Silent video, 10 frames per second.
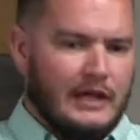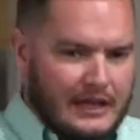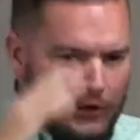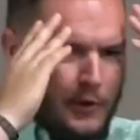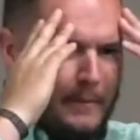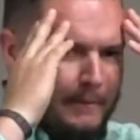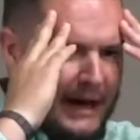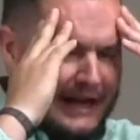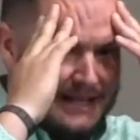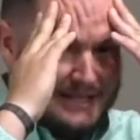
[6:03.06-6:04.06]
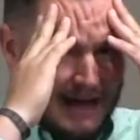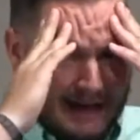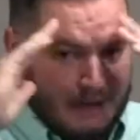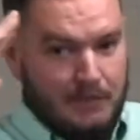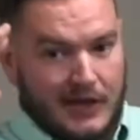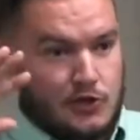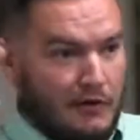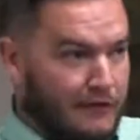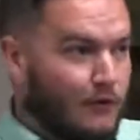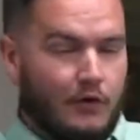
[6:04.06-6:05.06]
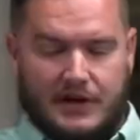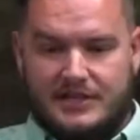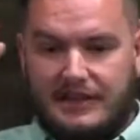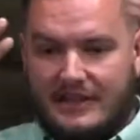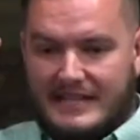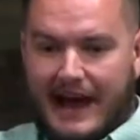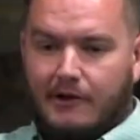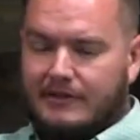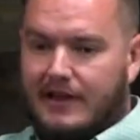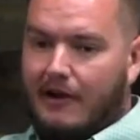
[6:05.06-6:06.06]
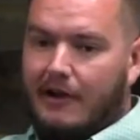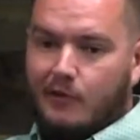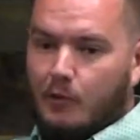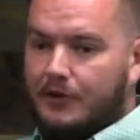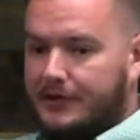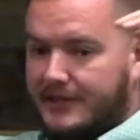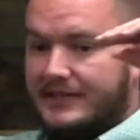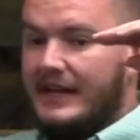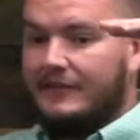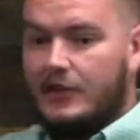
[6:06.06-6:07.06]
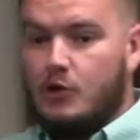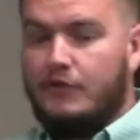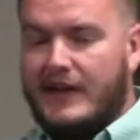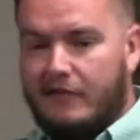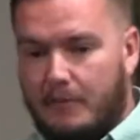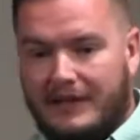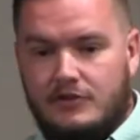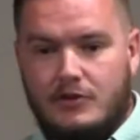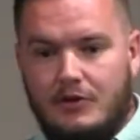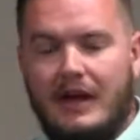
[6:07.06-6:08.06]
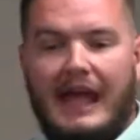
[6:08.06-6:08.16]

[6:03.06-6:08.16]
in your mind's eye, picture a forest that is out there in the wilderness that you've never been to,